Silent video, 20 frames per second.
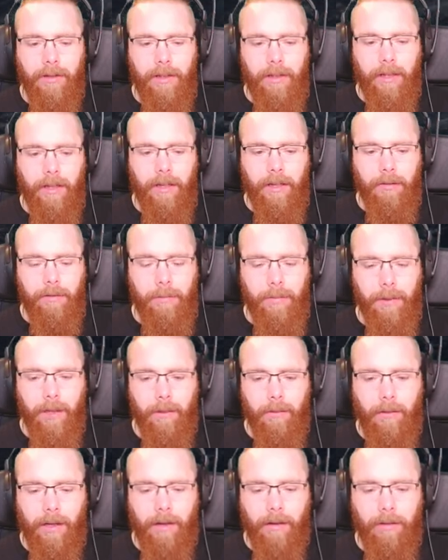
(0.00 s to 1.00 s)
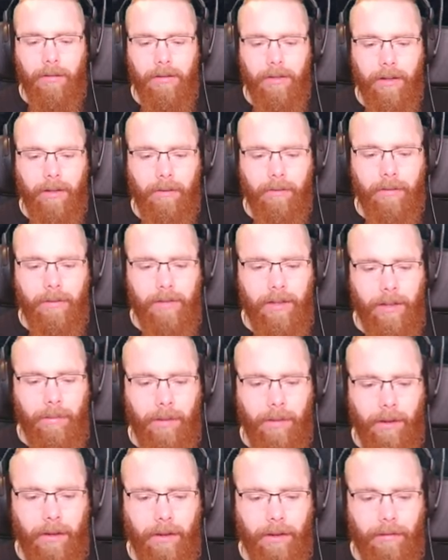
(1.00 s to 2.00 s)
the sperm whales, then obviously the
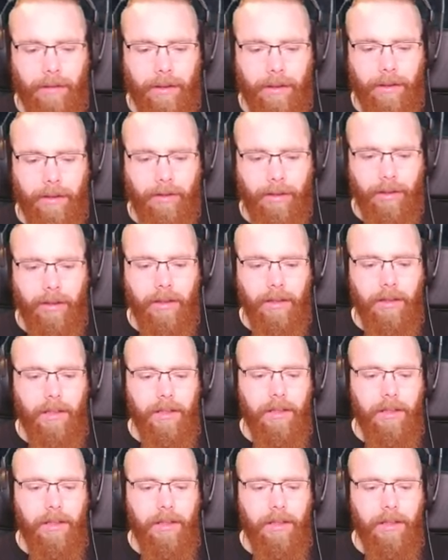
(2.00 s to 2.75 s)
polar region.